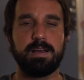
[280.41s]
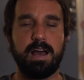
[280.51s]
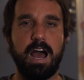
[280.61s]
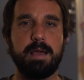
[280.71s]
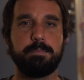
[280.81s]

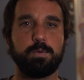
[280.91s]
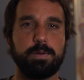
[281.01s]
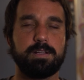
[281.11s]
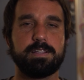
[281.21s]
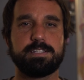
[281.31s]

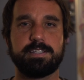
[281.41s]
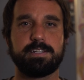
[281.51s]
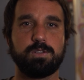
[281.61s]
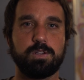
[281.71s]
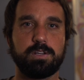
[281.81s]
hyper-realistic
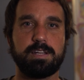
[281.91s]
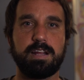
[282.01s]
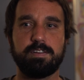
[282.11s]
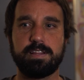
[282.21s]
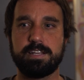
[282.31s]
look, and
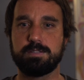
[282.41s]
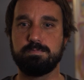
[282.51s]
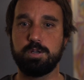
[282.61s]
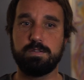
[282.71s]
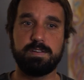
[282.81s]
everything's
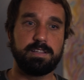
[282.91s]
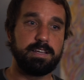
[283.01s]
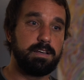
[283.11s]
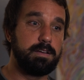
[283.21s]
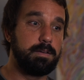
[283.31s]
moving
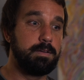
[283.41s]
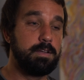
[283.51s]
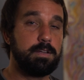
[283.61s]
like a